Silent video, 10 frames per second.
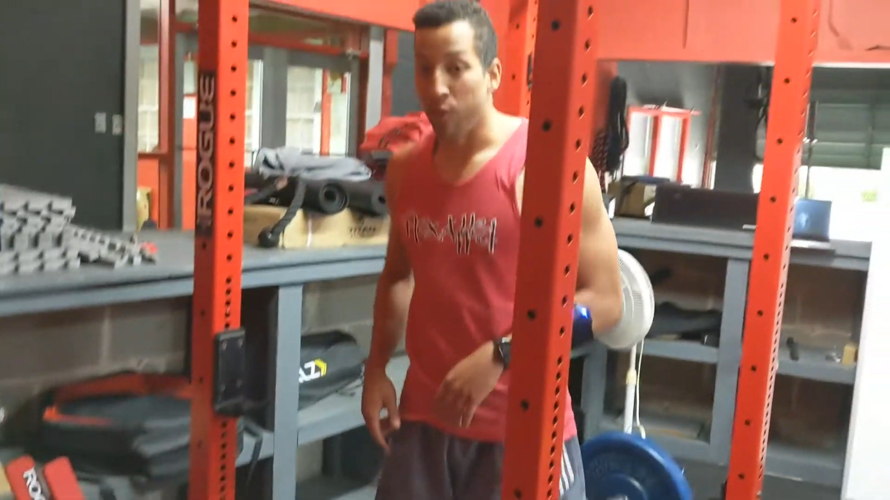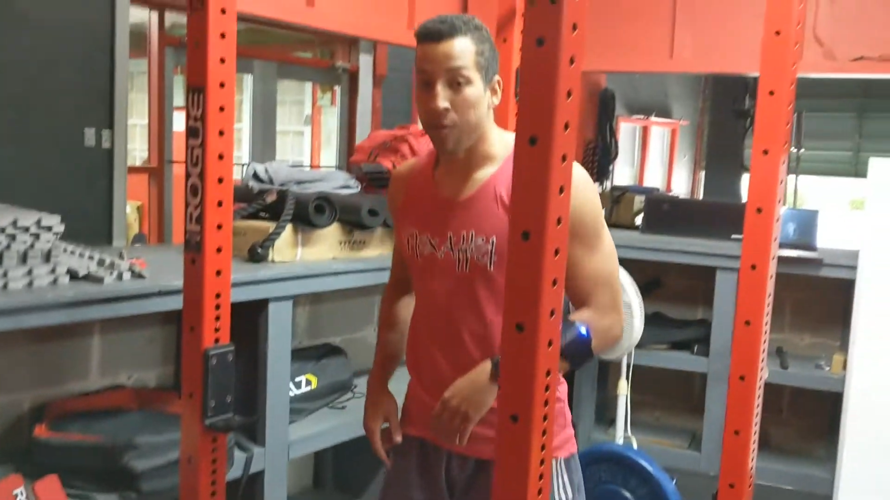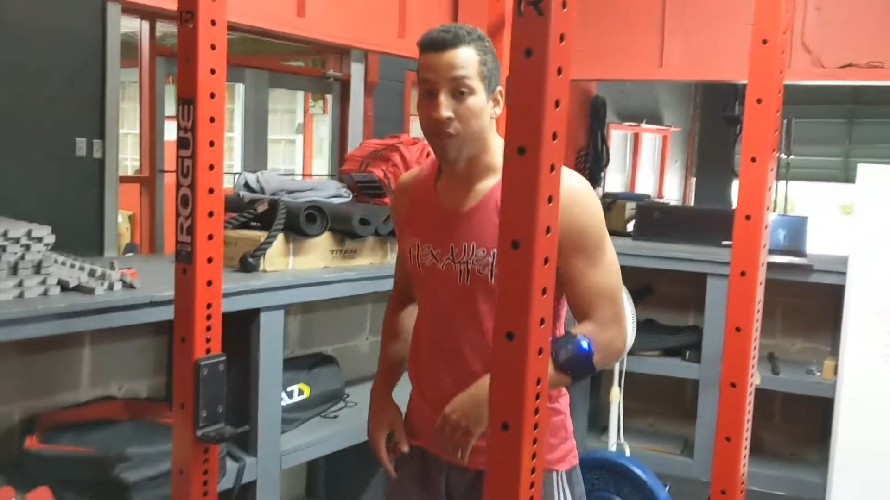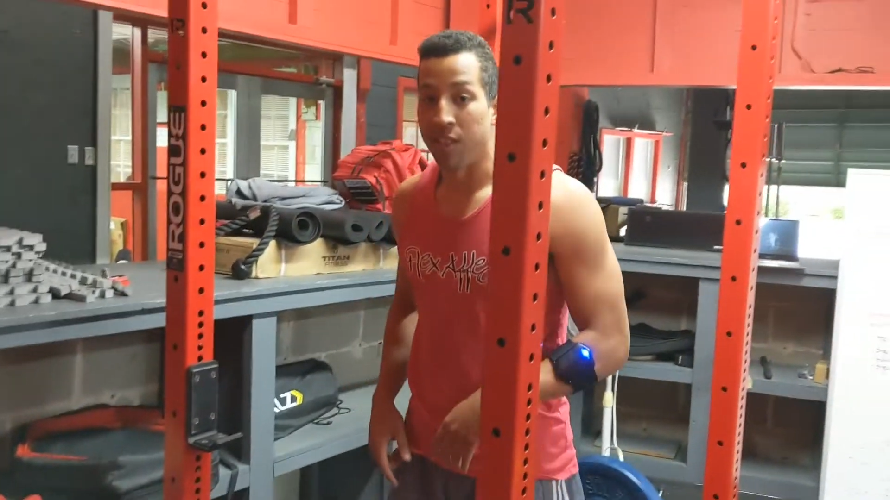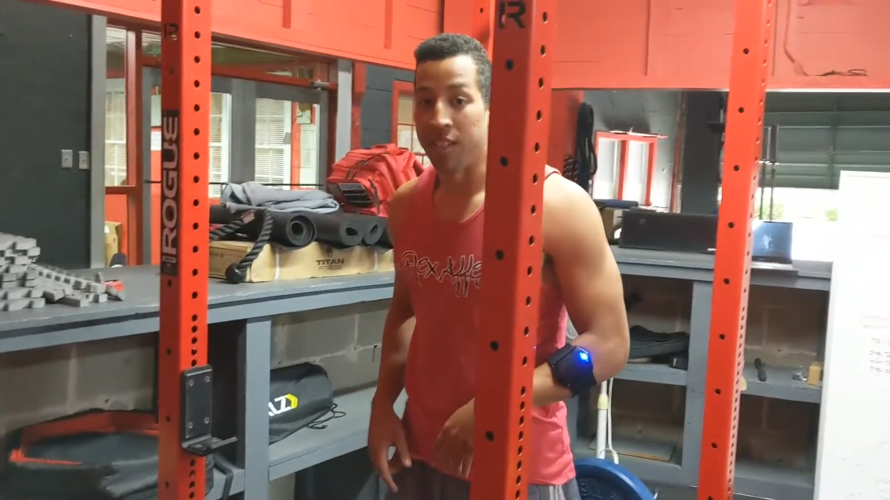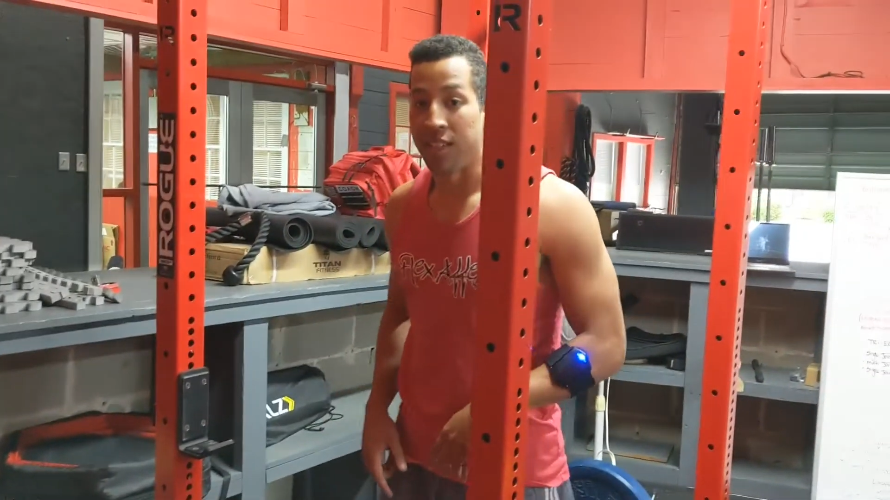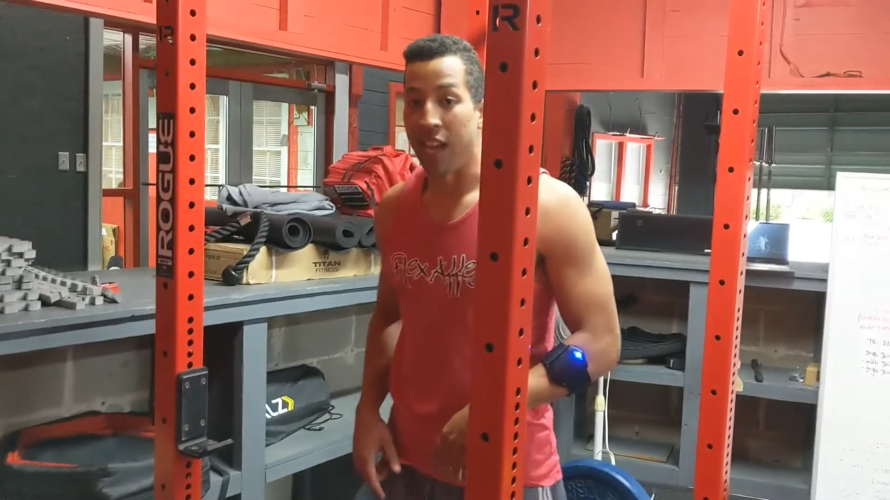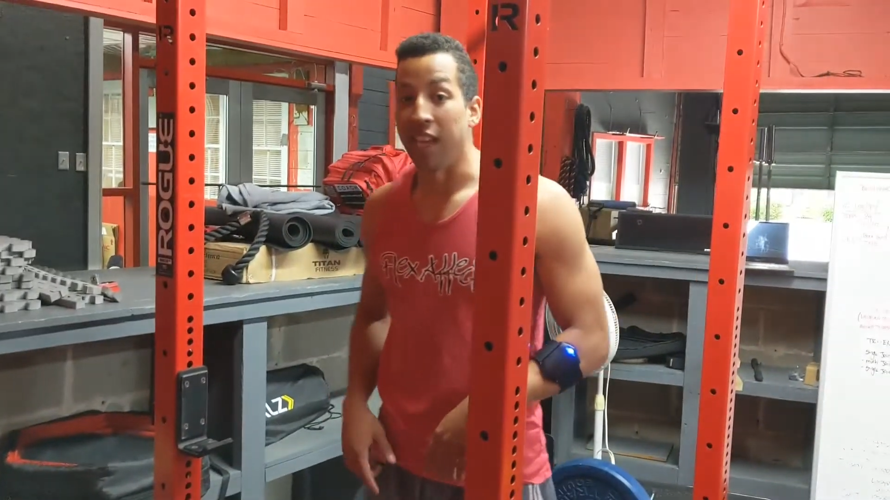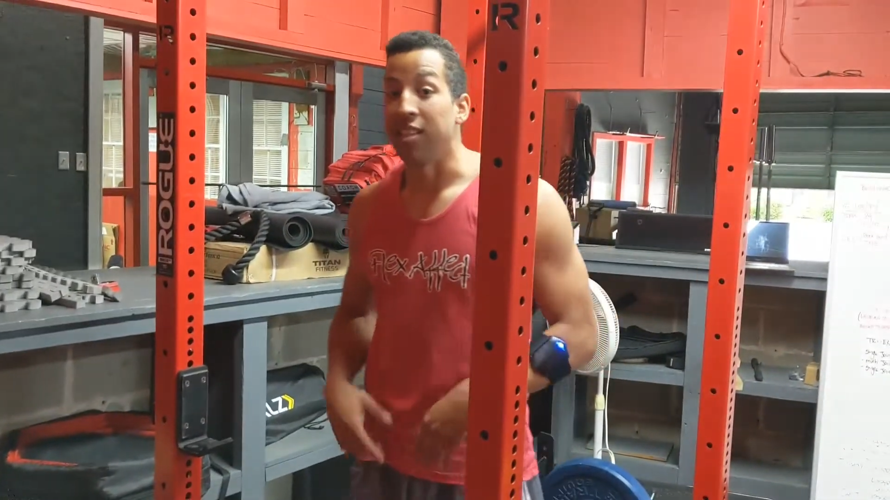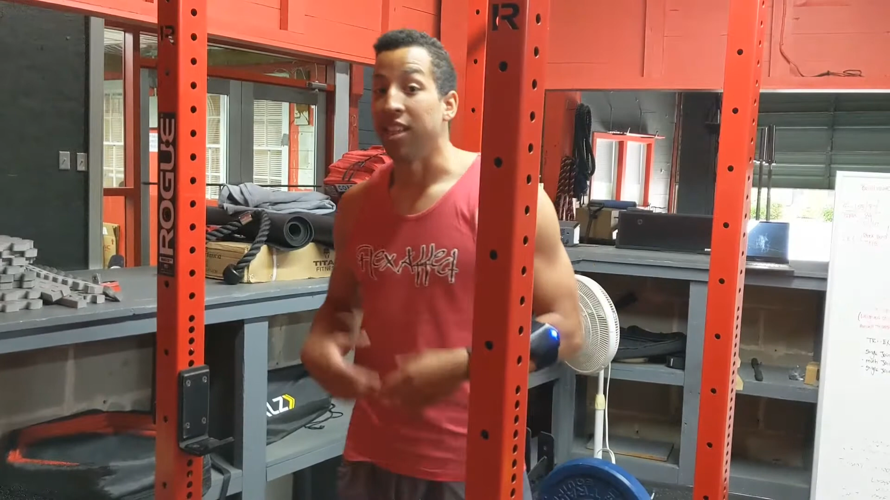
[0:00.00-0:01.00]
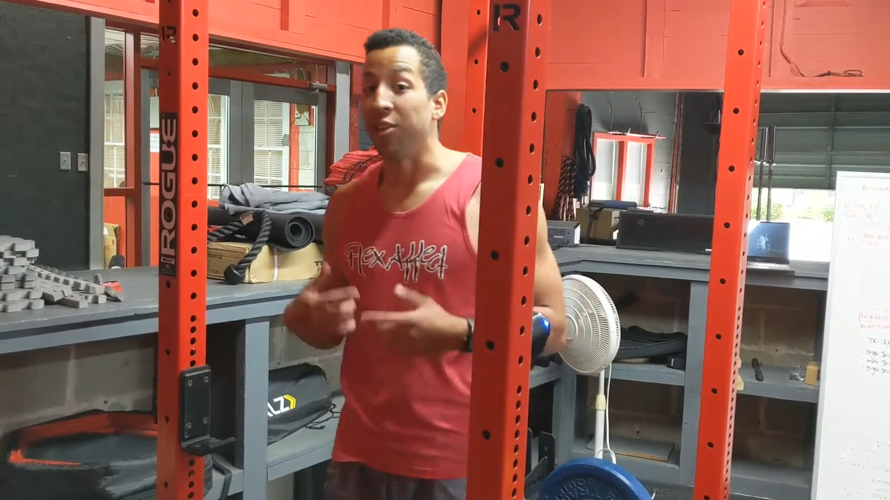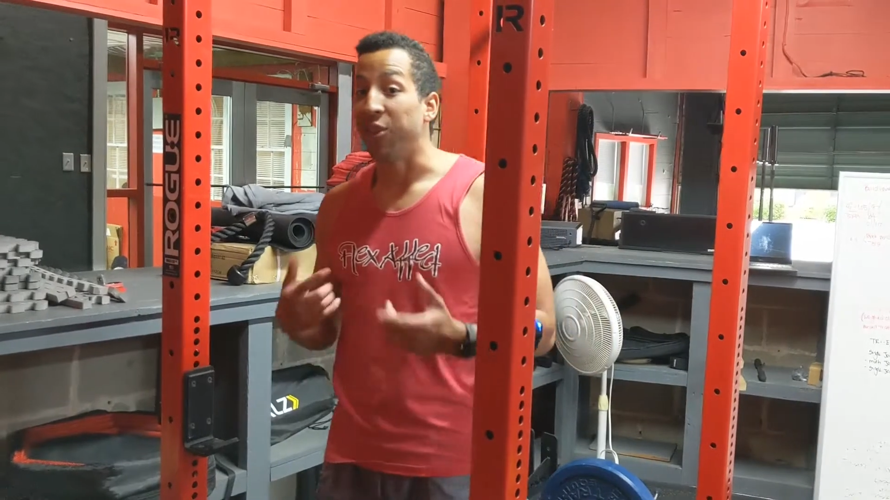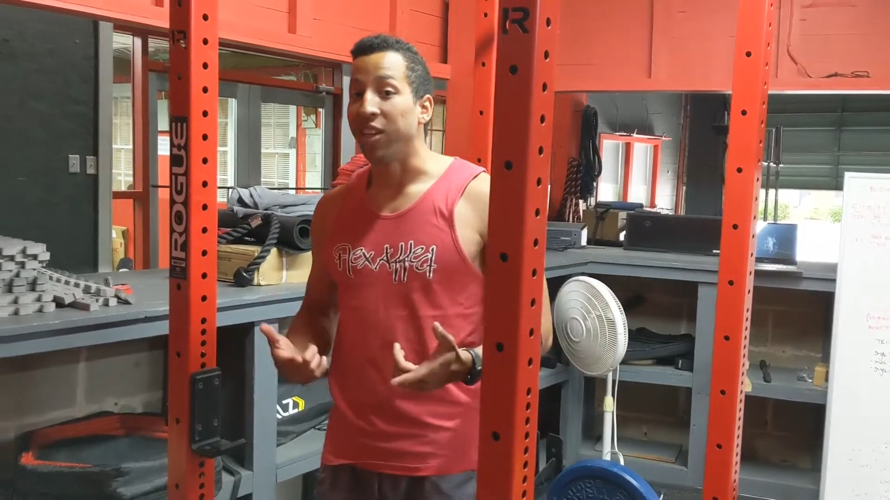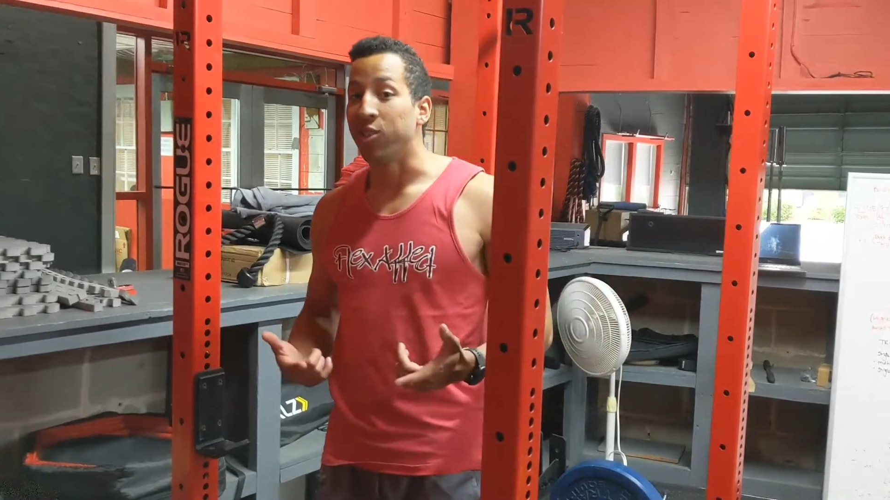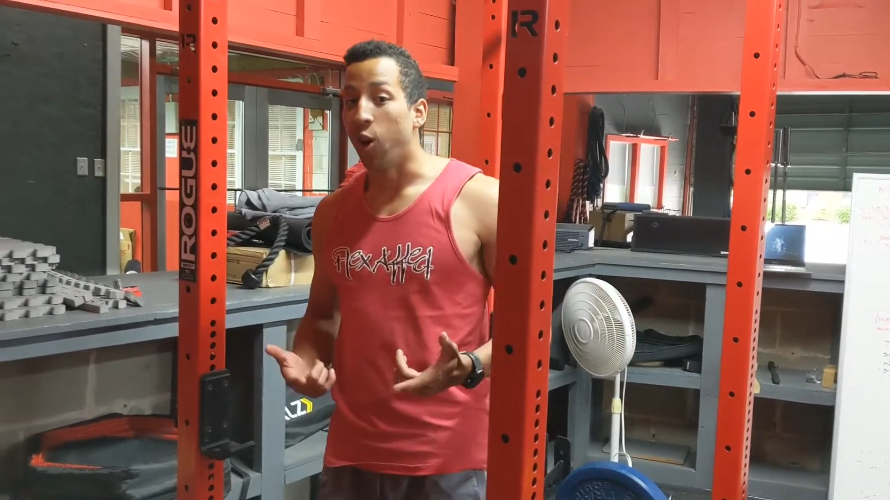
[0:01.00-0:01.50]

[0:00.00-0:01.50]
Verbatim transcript: rips on this thing and see if he's